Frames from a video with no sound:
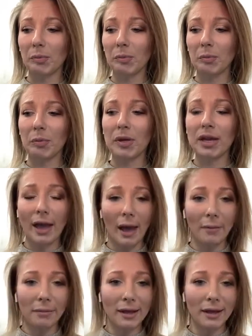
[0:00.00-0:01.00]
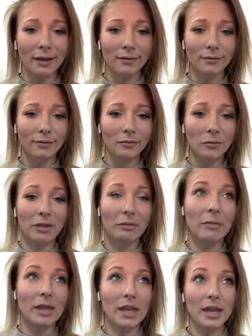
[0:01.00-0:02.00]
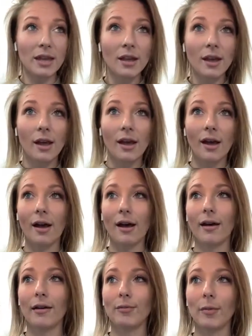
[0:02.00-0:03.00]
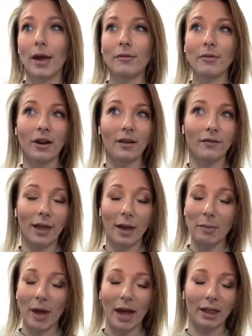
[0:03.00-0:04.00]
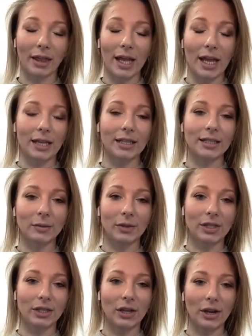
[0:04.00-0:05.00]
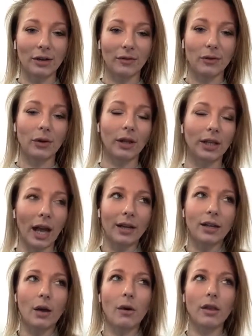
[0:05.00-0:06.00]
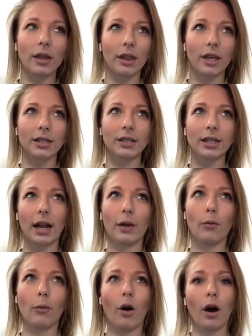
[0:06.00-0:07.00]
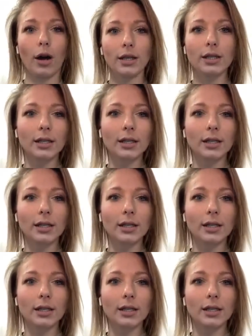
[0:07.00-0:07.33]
be happy with me, and whatever that path is, which is kind of cool. I know all the things that I want,